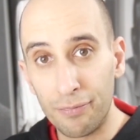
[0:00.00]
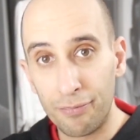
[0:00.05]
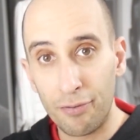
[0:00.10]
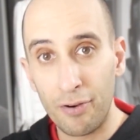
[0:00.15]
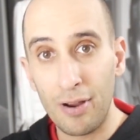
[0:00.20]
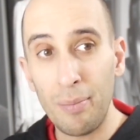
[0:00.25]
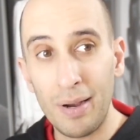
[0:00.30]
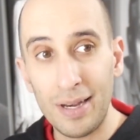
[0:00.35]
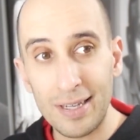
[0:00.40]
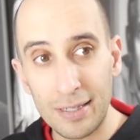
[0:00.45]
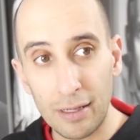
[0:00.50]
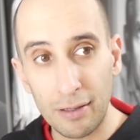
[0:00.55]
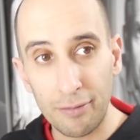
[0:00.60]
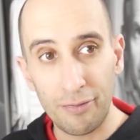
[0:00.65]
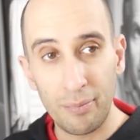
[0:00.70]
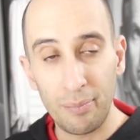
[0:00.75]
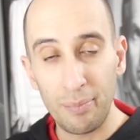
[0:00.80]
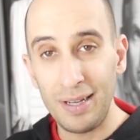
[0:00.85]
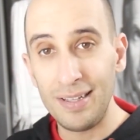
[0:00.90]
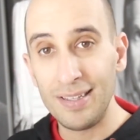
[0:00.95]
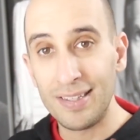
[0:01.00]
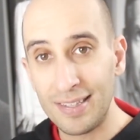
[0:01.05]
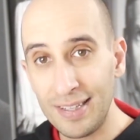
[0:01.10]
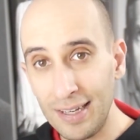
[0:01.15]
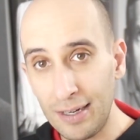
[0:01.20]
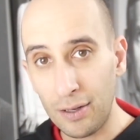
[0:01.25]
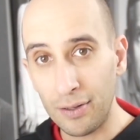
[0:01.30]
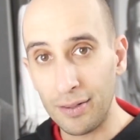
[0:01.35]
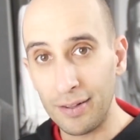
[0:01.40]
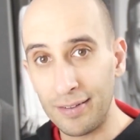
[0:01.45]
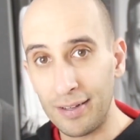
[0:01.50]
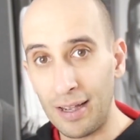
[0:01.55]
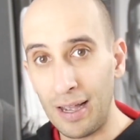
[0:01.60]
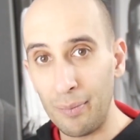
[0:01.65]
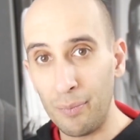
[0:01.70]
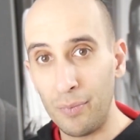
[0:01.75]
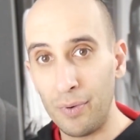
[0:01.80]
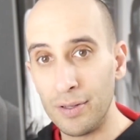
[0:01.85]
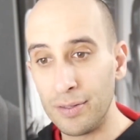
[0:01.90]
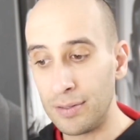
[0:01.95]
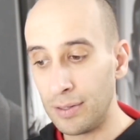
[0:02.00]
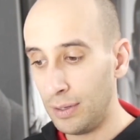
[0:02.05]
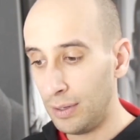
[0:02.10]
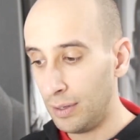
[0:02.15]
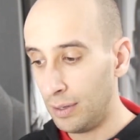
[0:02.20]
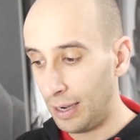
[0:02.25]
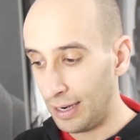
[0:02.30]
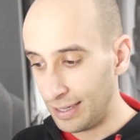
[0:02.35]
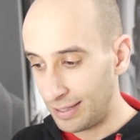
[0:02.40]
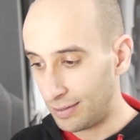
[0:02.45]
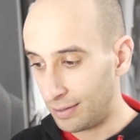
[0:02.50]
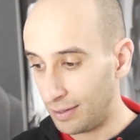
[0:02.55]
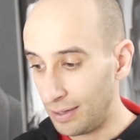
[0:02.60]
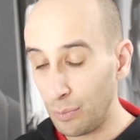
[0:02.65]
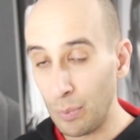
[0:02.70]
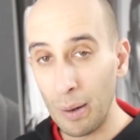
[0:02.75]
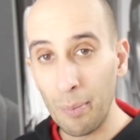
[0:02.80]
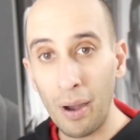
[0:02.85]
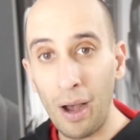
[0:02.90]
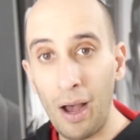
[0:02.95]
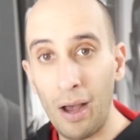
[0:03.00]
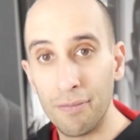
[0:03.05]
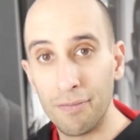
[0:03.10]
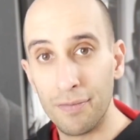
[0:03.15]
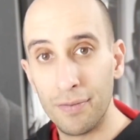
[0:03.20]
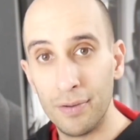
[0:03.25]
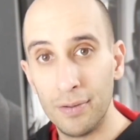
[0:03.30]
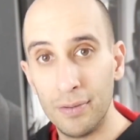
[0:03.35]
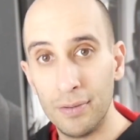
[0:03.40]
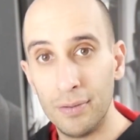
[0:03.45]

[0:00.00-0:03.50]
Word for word: free myself from being sick all the time was I studied Wim Hof.